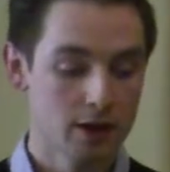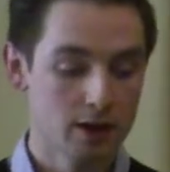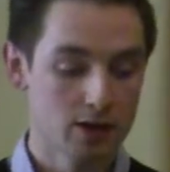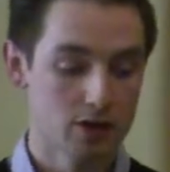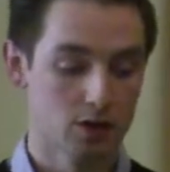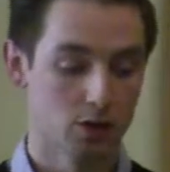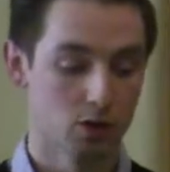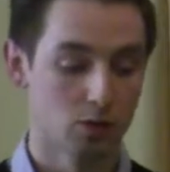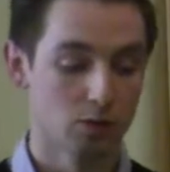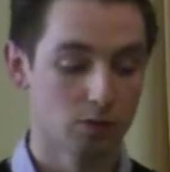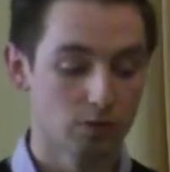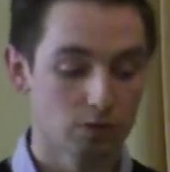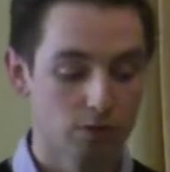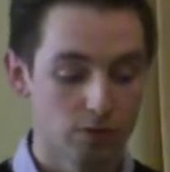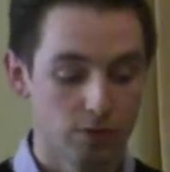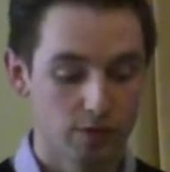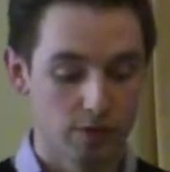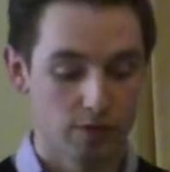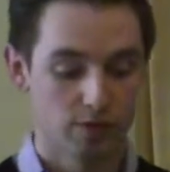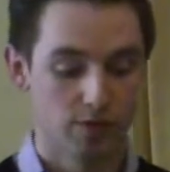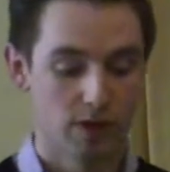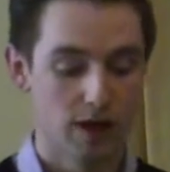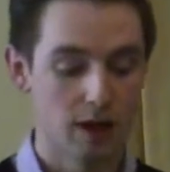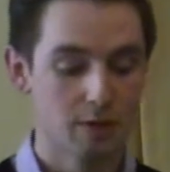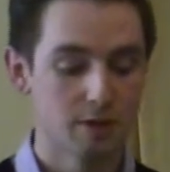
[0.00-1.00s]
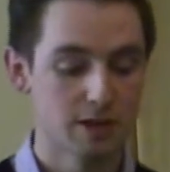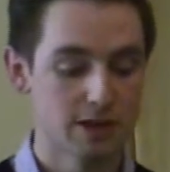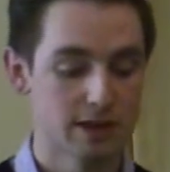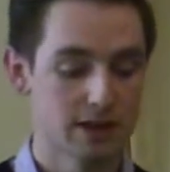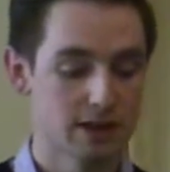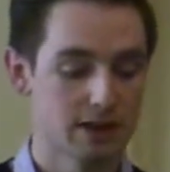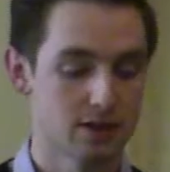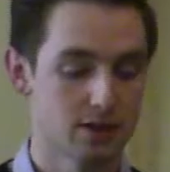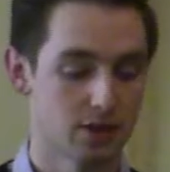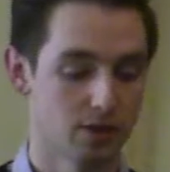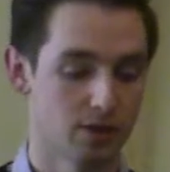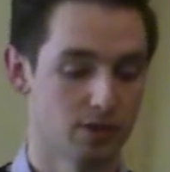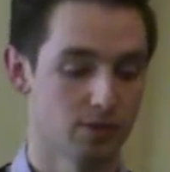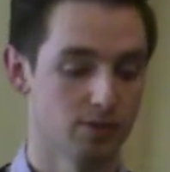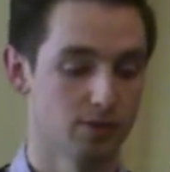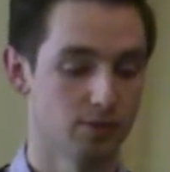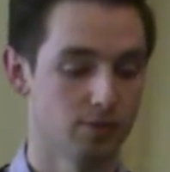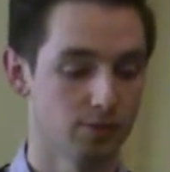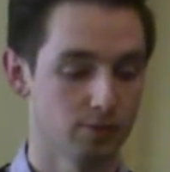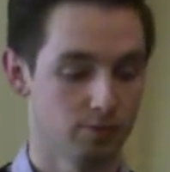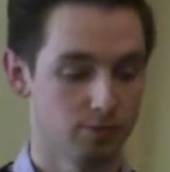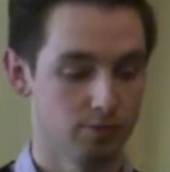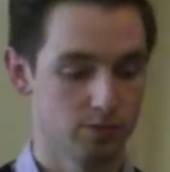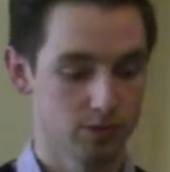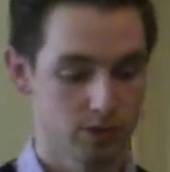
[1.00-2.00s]
So famously sort
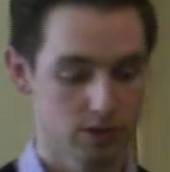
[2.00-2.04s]
of